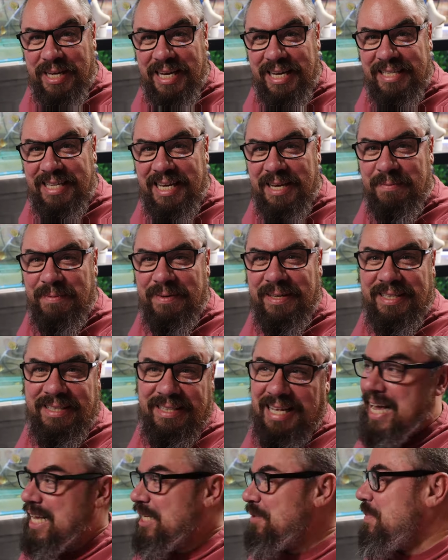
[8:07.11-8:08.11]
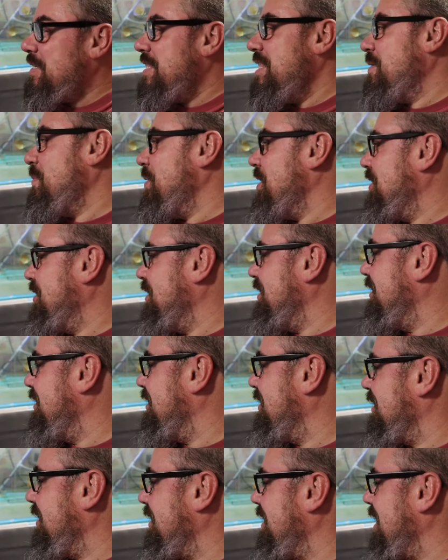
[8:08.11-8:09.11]
UK time and ask me the
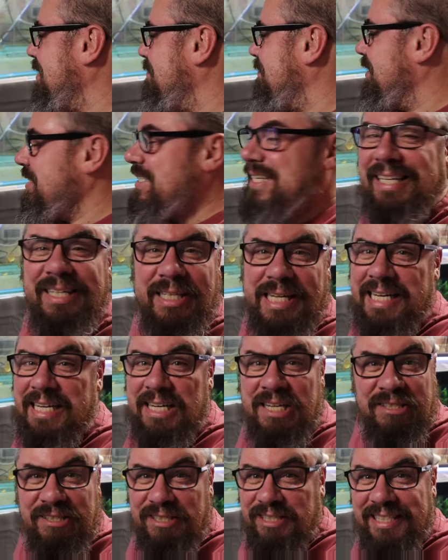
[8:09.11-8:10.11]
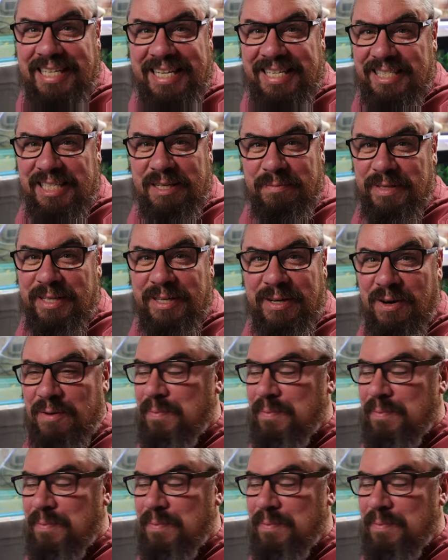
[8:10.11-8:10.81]
questions because um, I didn't understand some of the